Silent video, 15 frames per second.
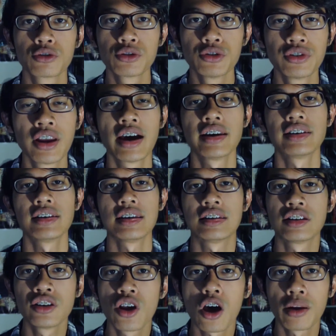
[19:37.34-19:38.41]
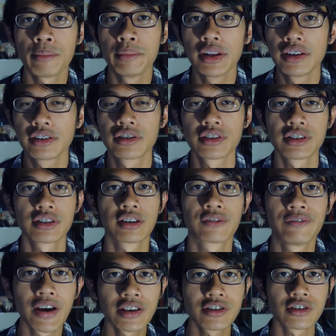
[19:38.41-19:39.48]
to unite in a non-militaristic
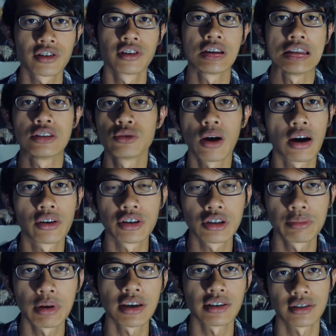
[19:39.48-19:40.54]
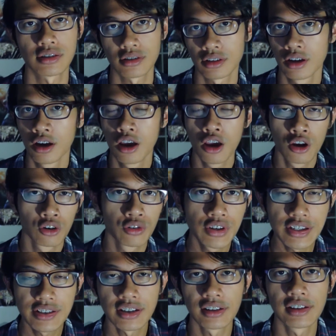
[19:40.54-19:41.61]
venture into outer space.
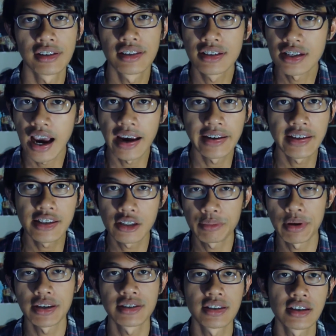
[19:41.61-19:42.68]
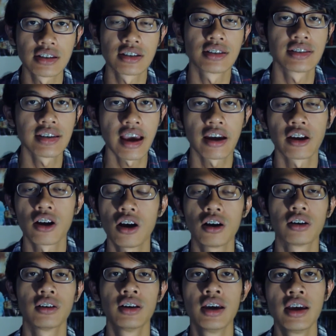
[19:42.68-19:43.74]
Recently, the Chinese space station
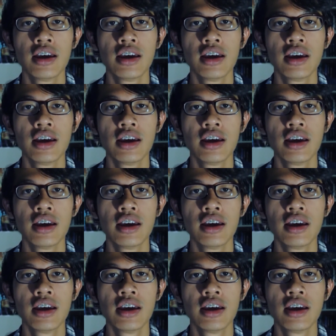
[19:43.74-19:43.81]
Tiangong